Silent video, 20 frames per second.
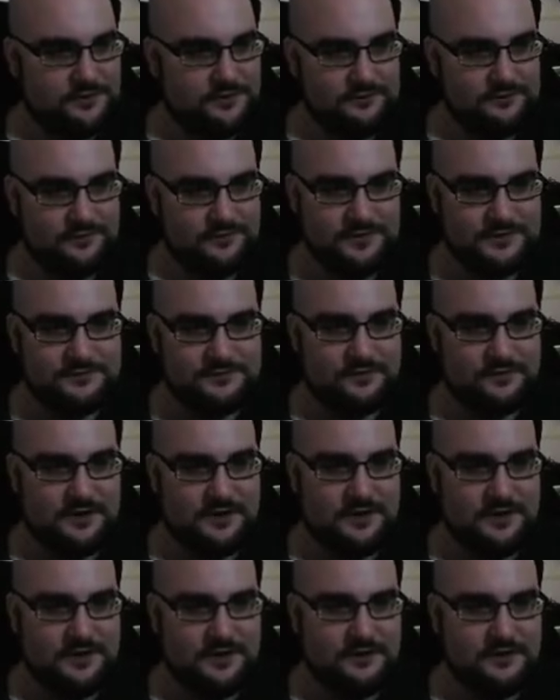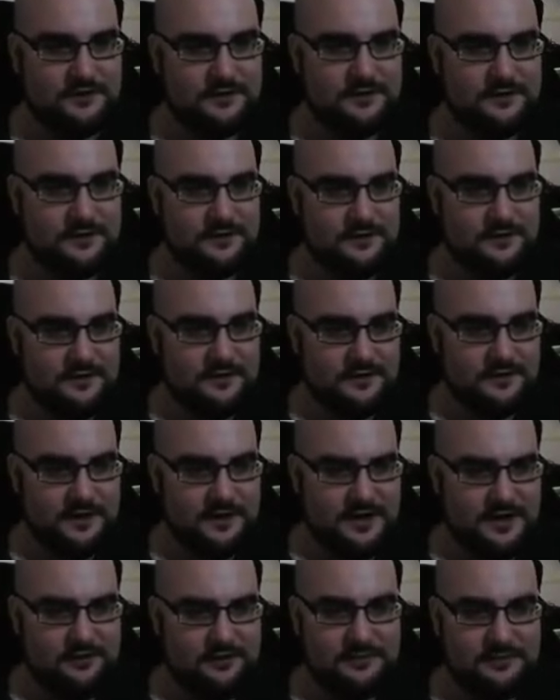fridge for in here.
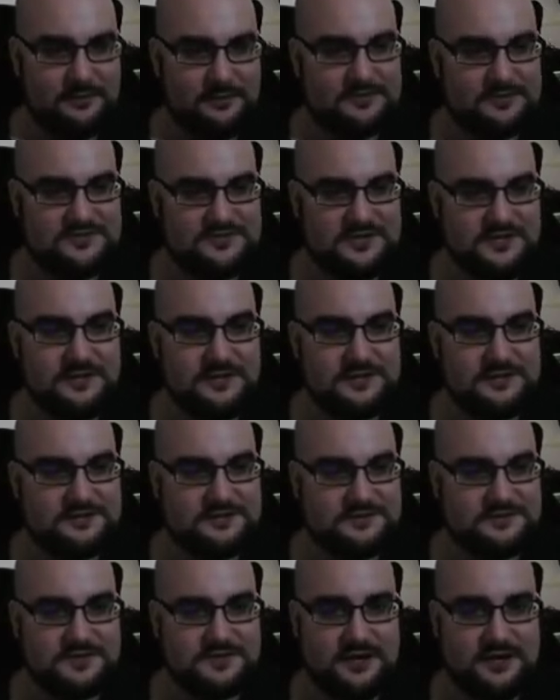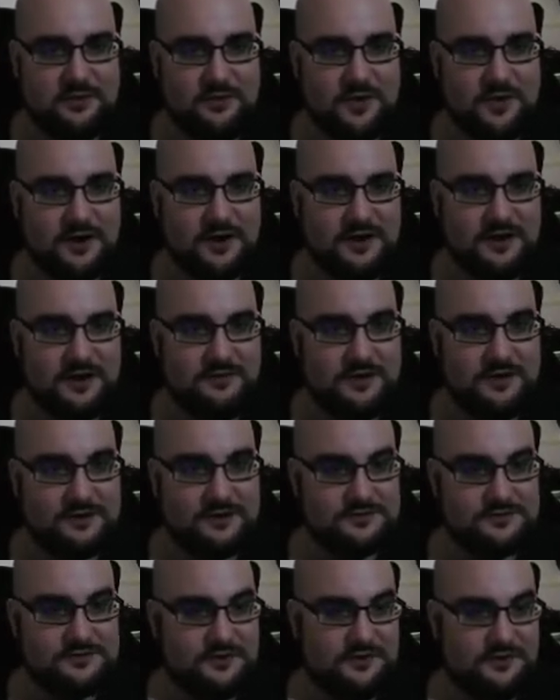I don't remember seeing this anywhere in there,
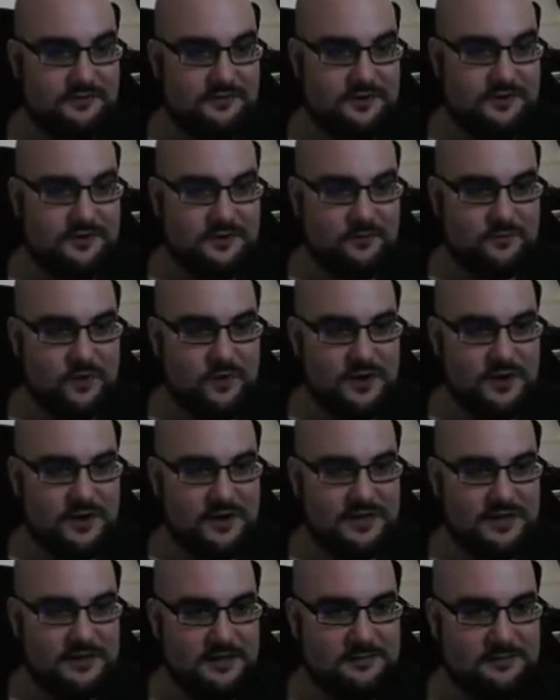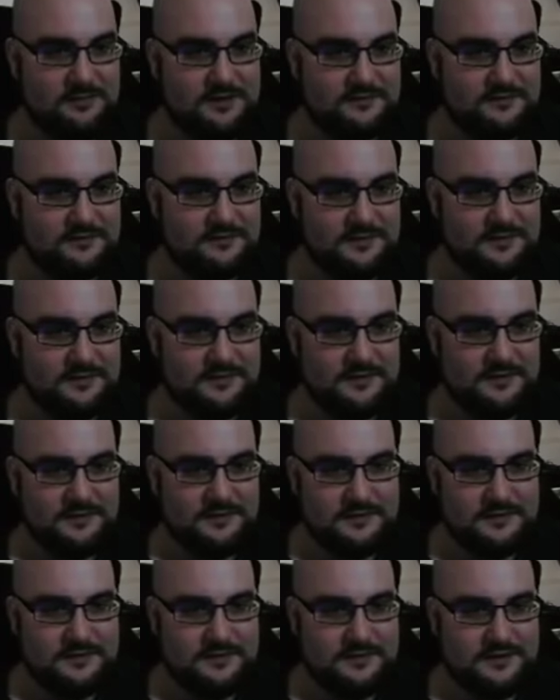so I figured why not keep it.
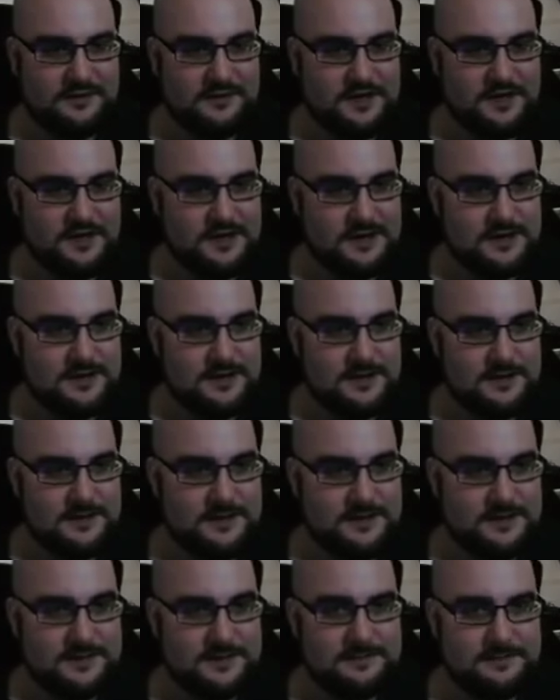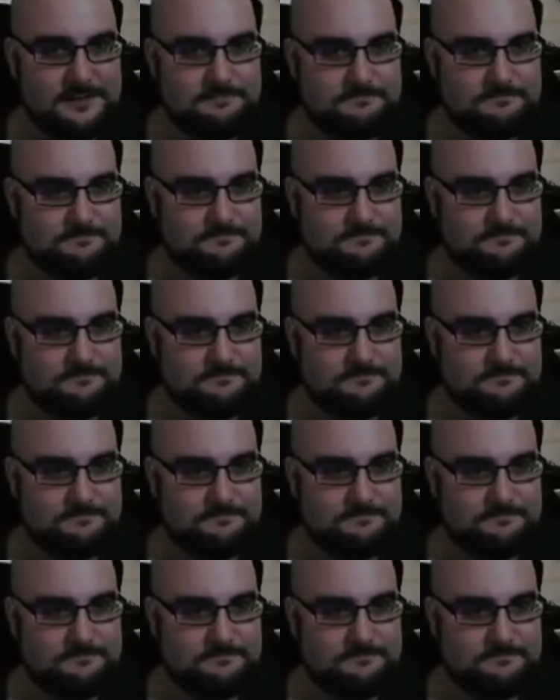Something